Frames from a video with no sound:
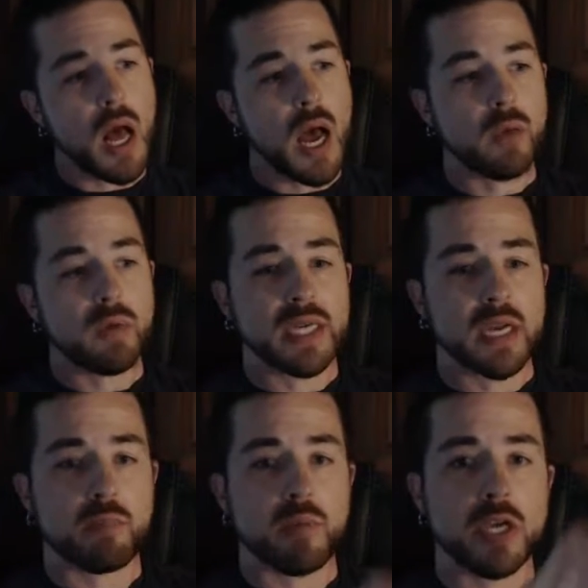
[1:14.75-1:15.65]
I would take
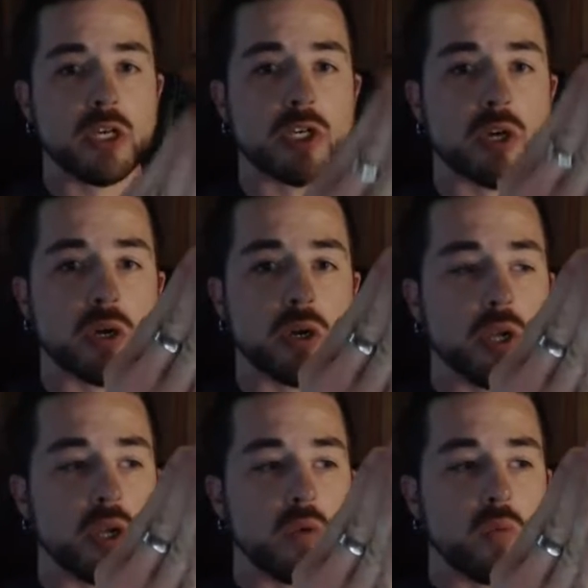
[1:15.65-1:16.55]
a picture
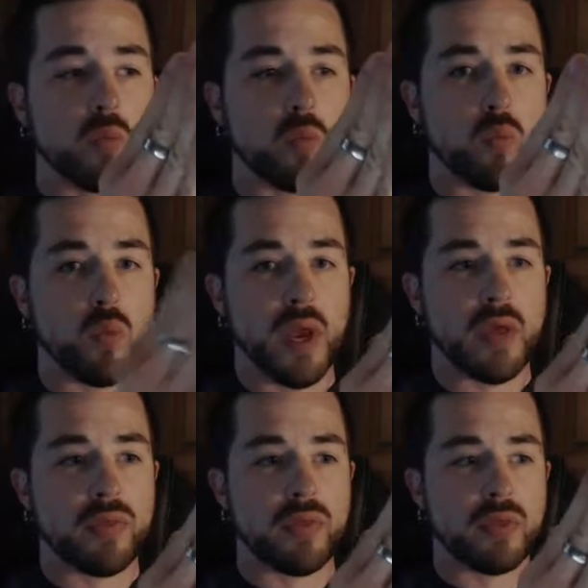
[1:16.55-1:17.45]

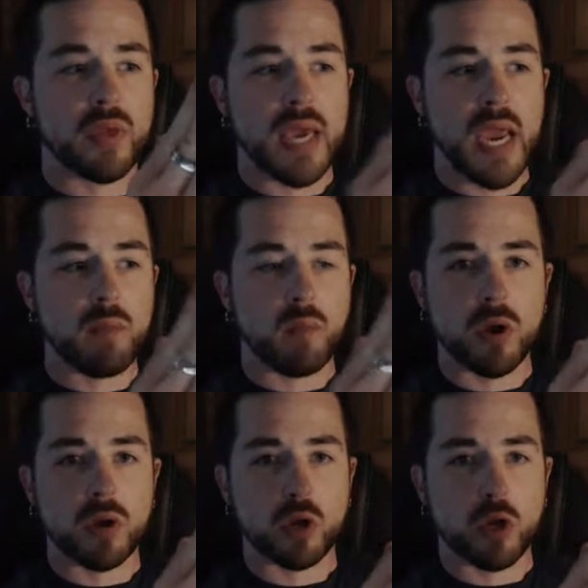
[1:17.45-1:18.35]
with the
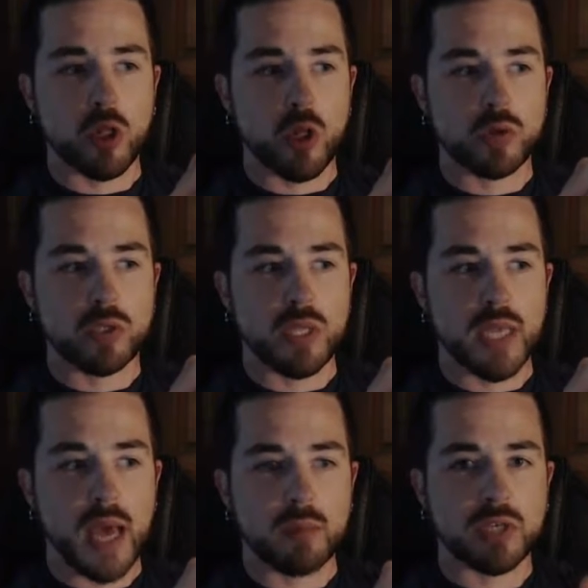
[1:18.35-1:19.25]
camera close to the
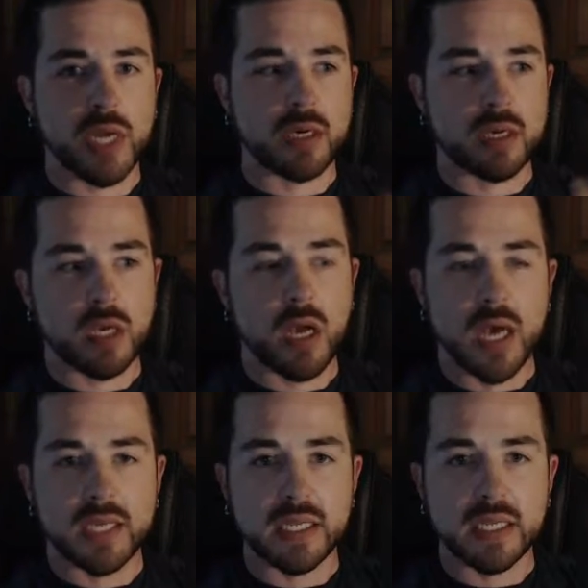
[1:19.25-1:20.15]
object,
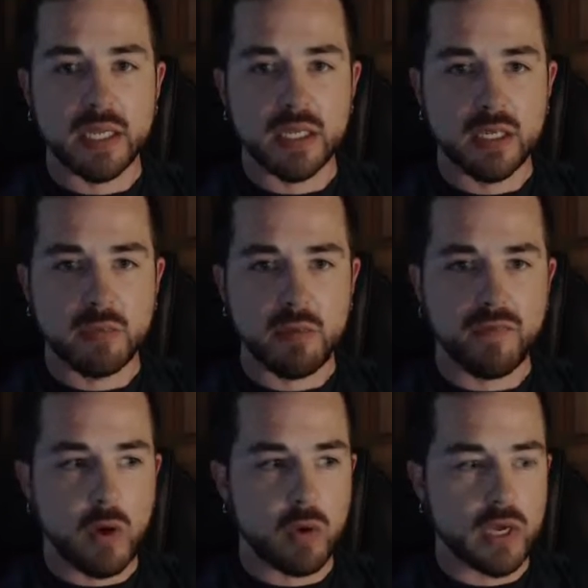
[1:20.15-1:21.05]
causing this to be
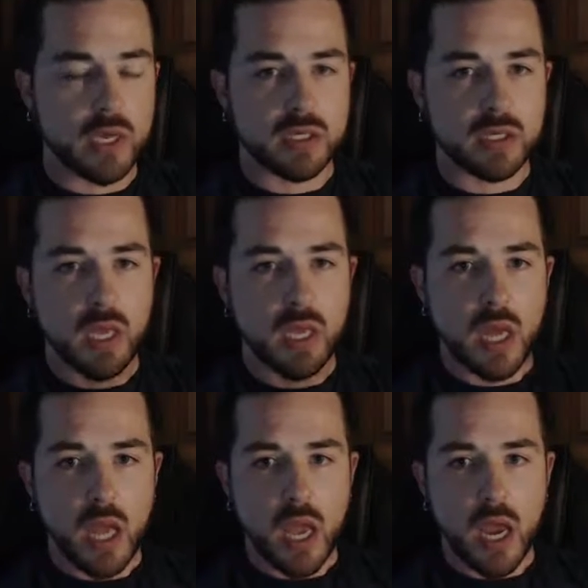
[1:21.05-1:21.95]
focused
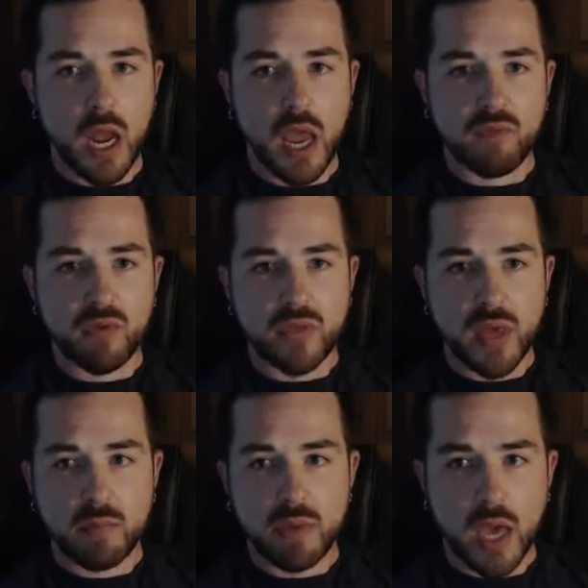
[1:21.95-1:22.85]
and
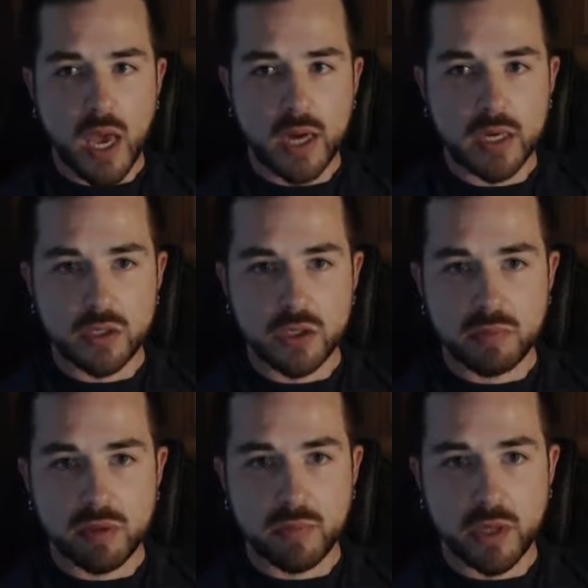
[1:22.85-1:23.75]
everything behind it to
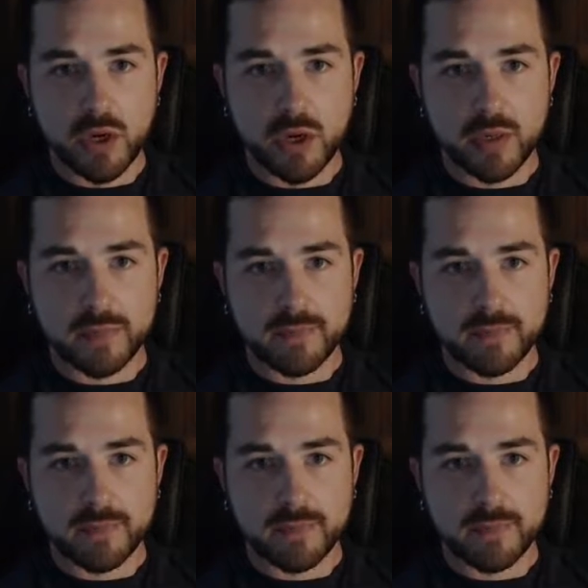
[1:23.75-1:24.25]
be blurred,